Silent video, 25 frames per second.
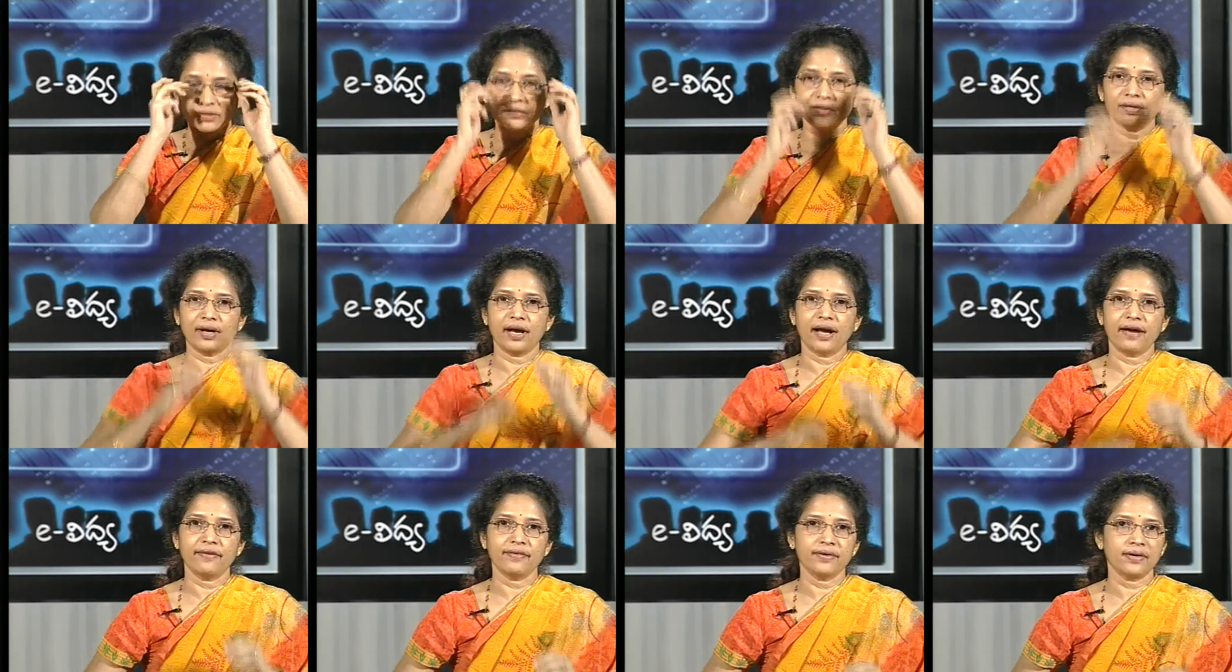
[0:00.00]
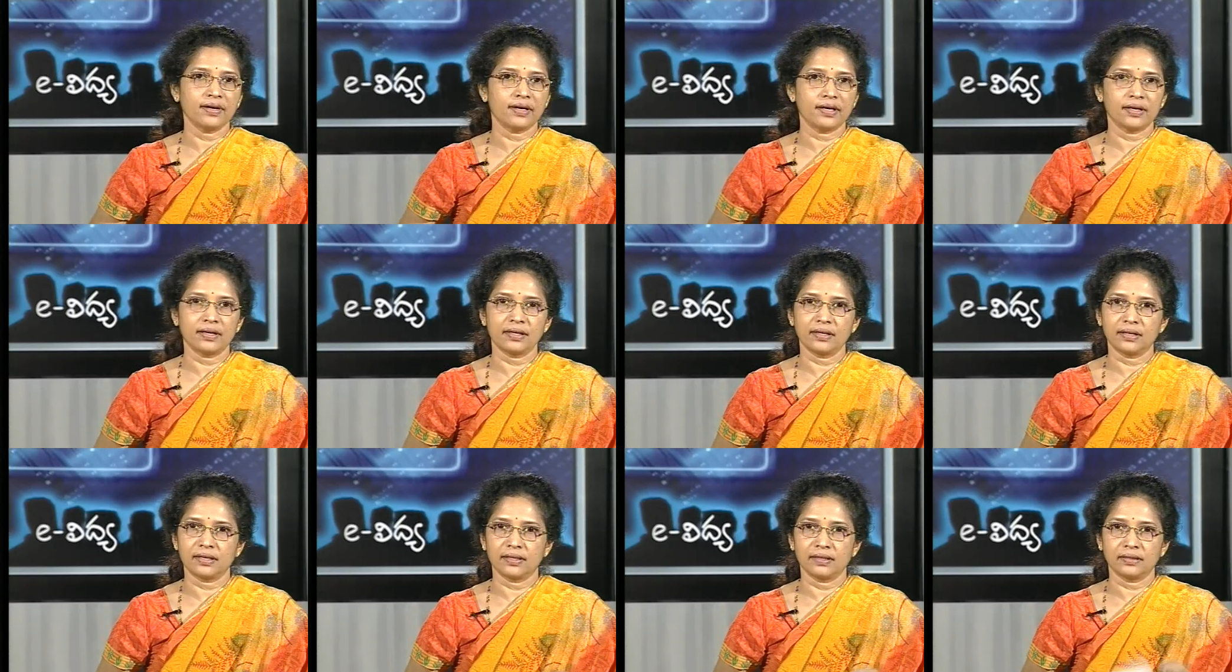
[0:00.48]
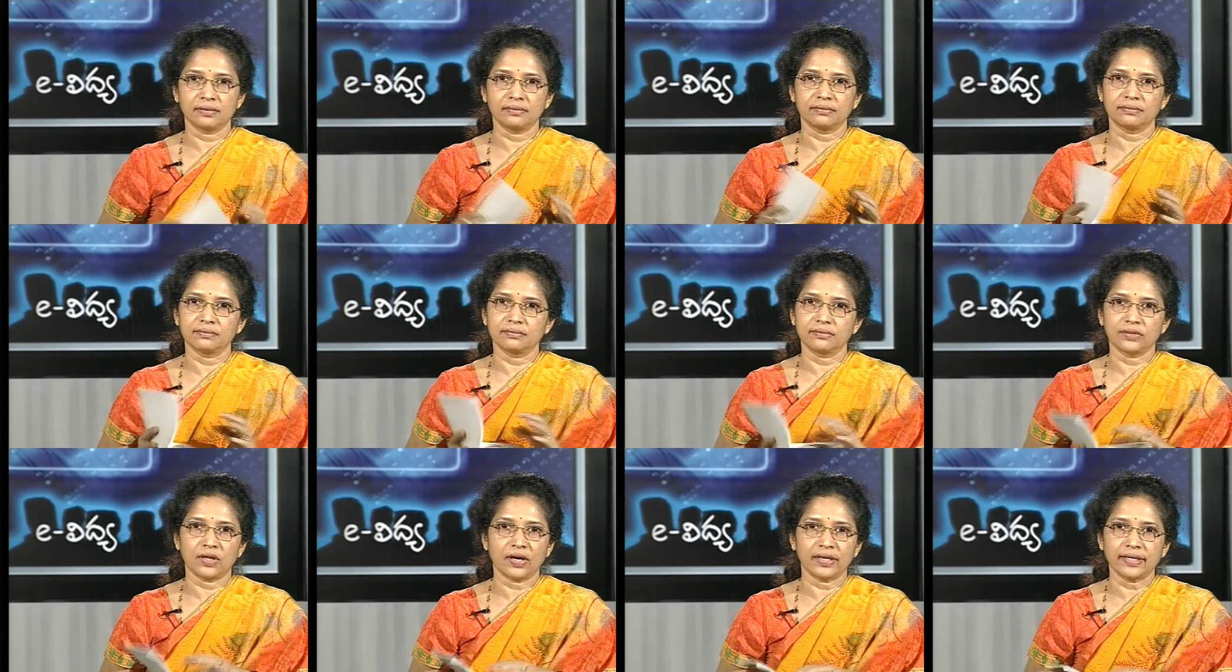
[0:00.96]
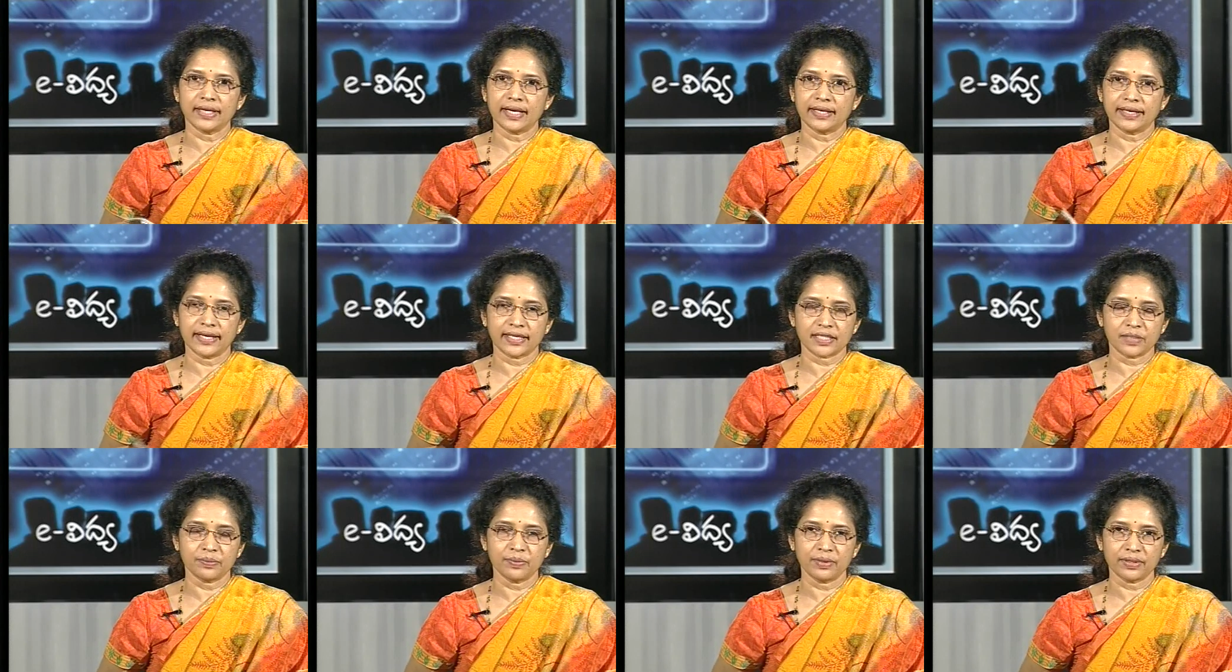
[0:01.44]
You have your
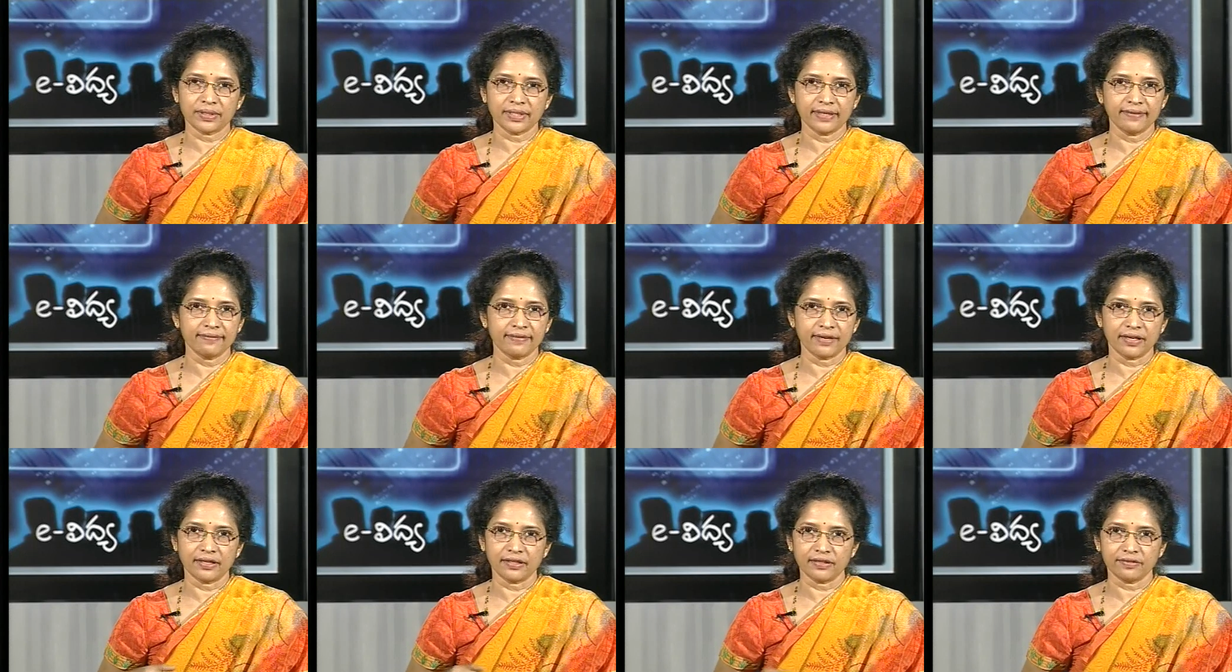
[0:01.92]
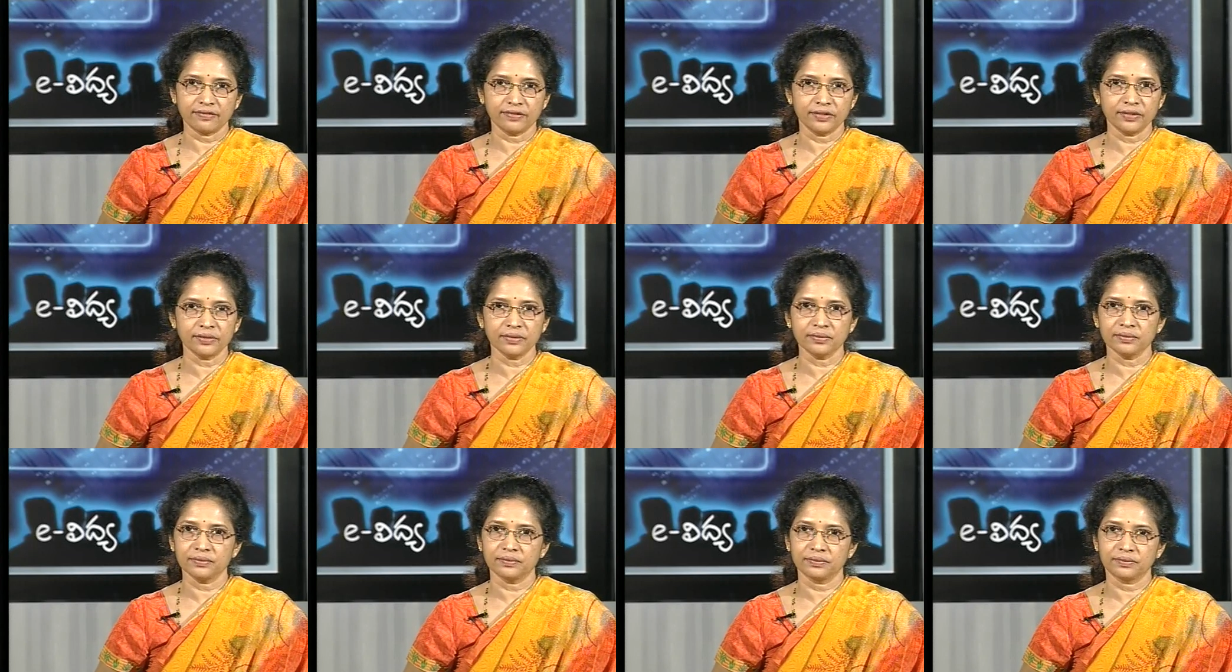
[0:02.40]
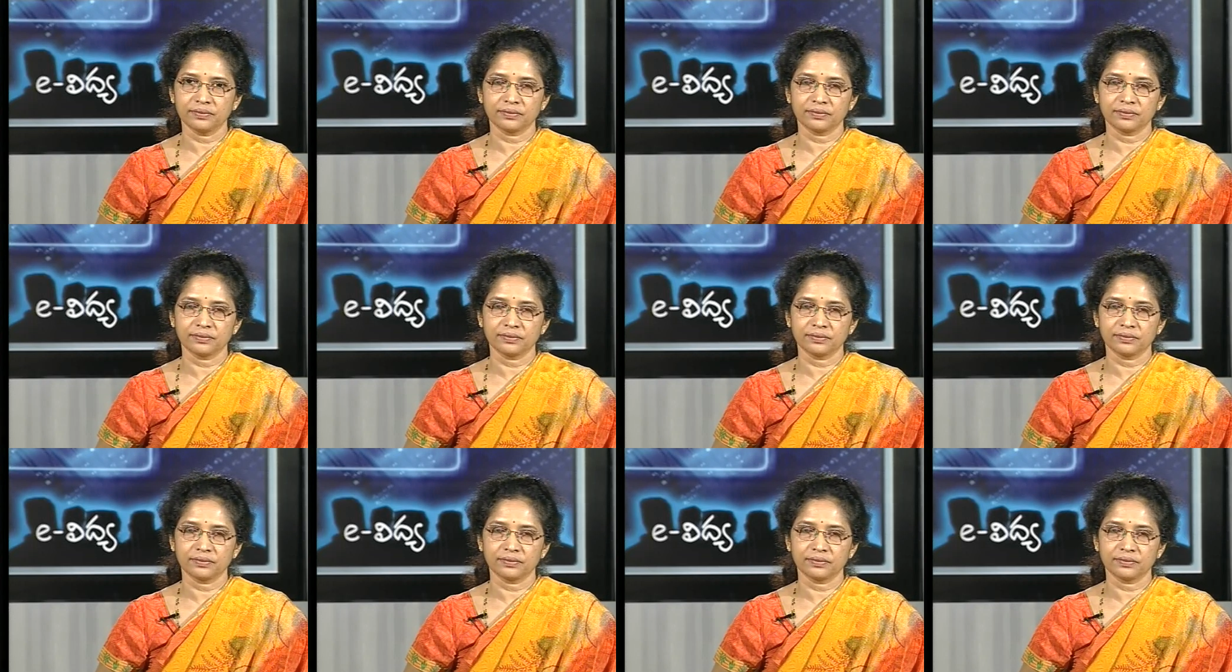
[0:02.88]
non-detailed textbooks in front of you,